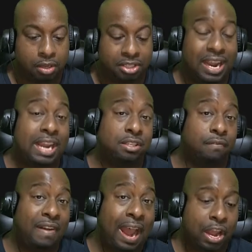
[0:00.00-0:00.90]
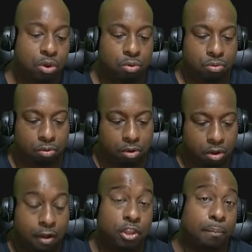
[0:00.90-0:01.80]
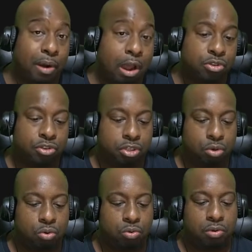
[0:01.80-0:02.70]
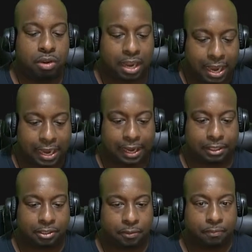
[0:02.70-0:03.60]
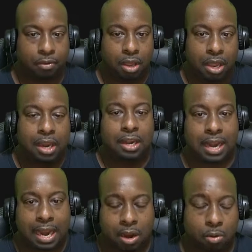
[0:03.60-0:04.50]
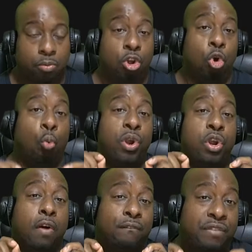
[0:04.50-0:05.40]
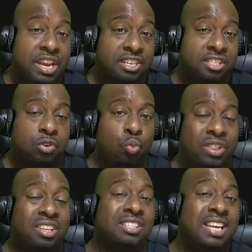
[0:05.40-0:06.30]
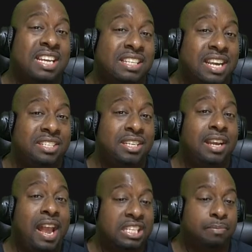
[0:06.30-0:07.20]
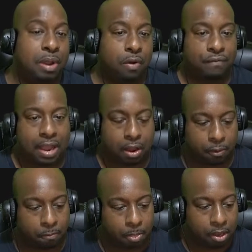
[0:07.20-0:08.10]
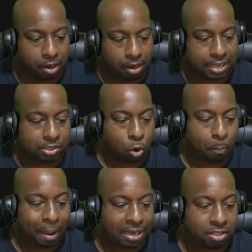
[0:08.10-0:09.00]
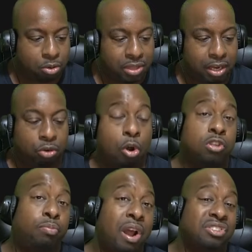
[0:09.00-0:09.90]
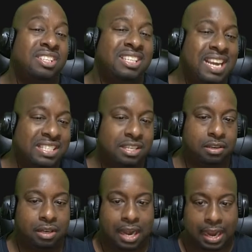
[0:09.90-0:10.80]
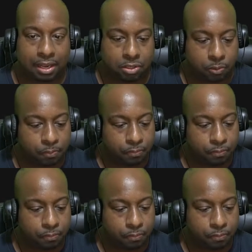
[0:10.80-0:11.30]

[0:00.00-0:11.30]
Change the value of the browser to Edge. Now we are finished with the TestNG XML file. Let's go back to the cross-browser testing class.